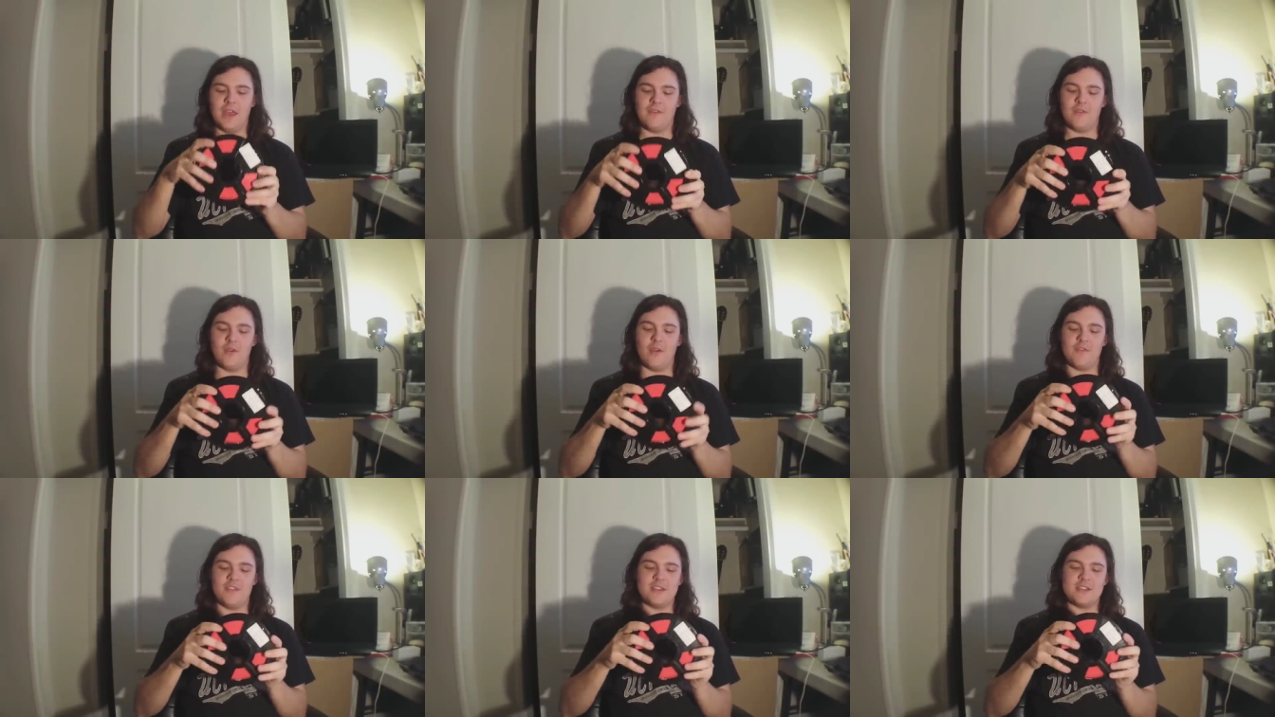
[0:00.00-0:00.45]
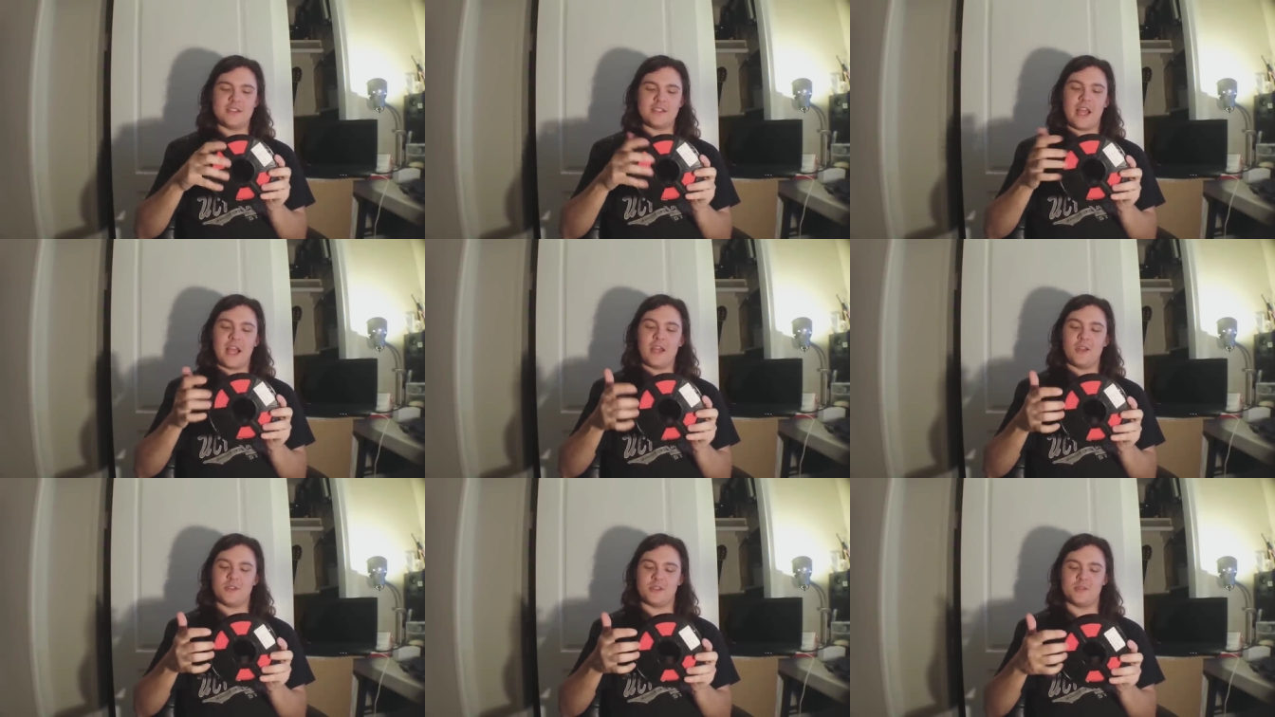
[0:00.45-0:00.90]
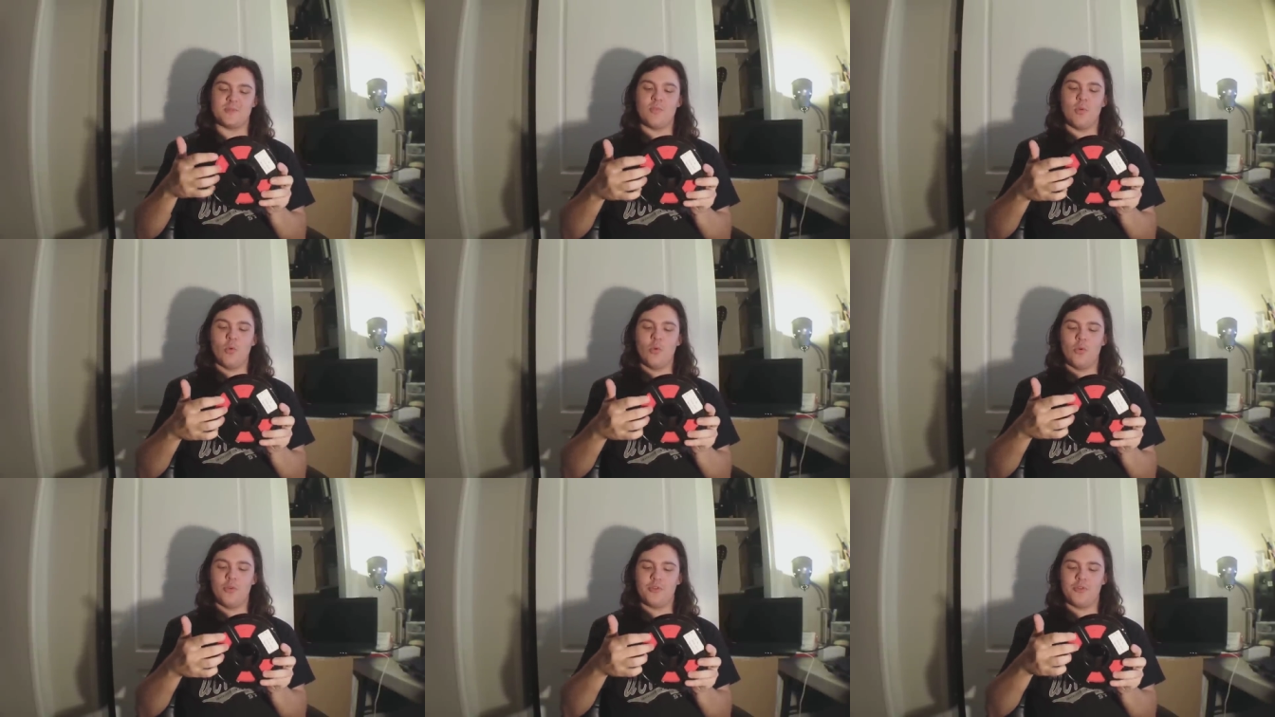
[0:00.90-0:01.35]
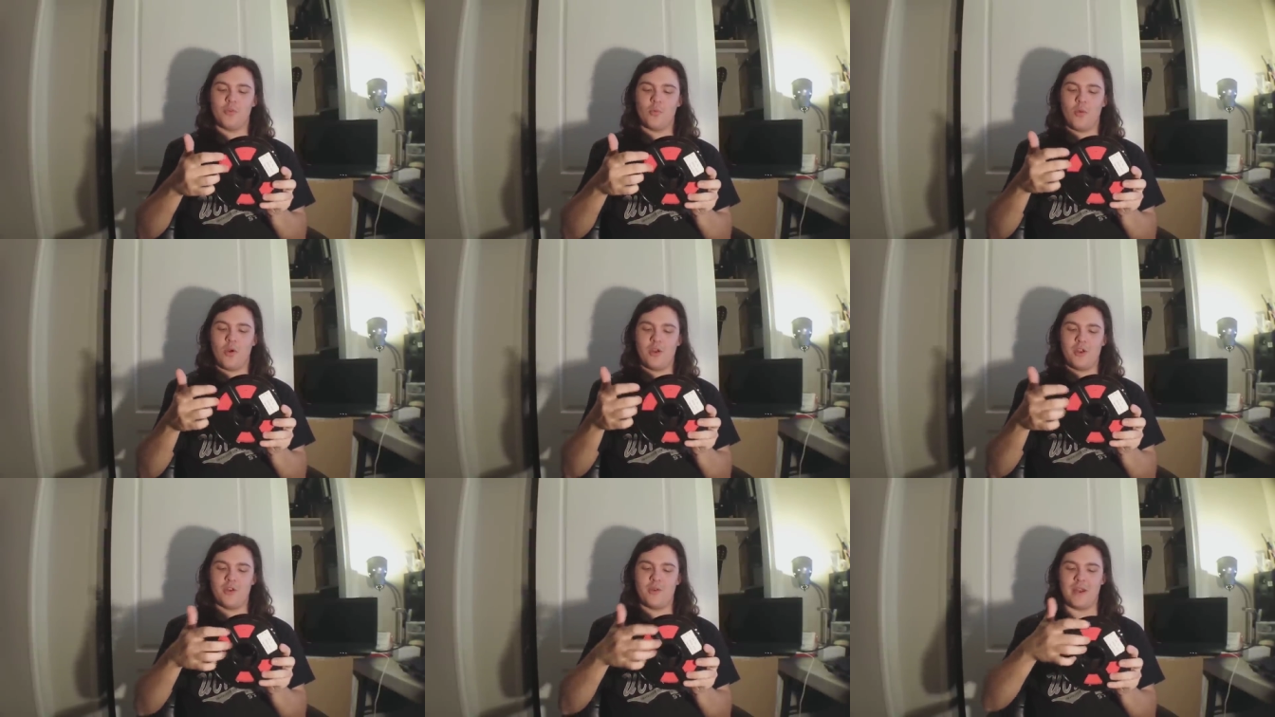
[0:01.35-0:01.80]
if you have this style spool to
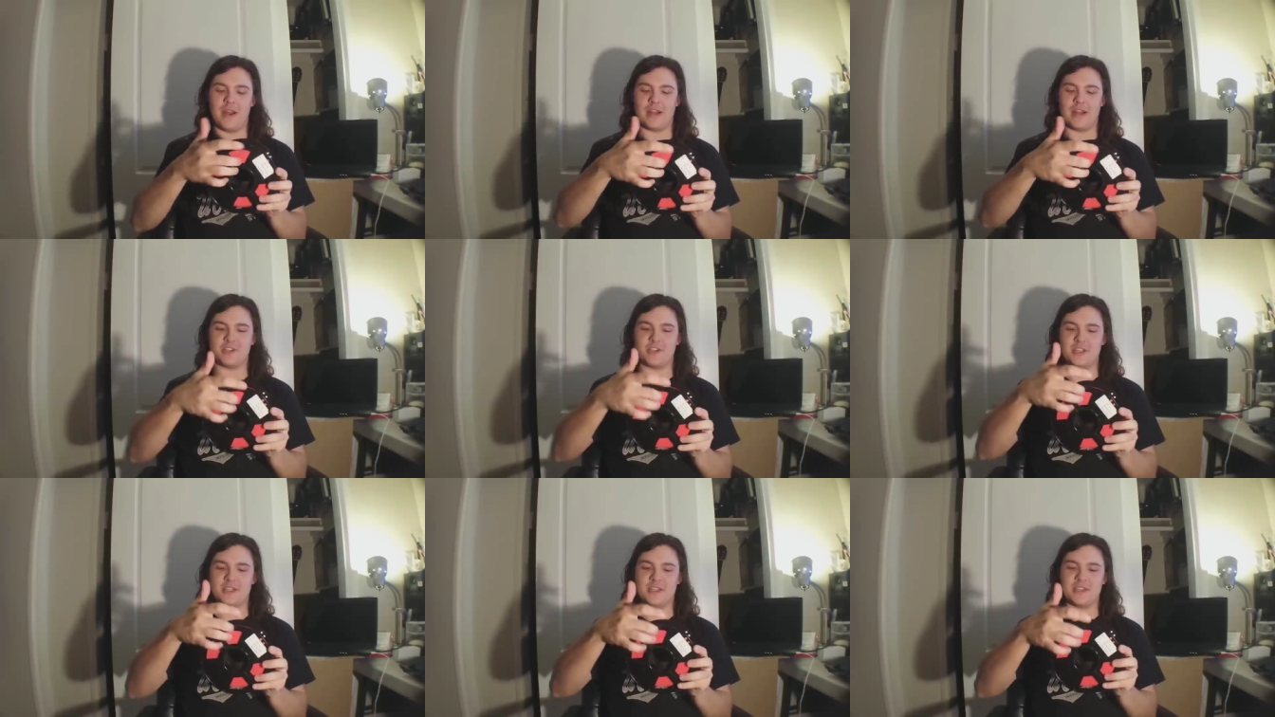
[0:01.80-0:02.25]
where you can actually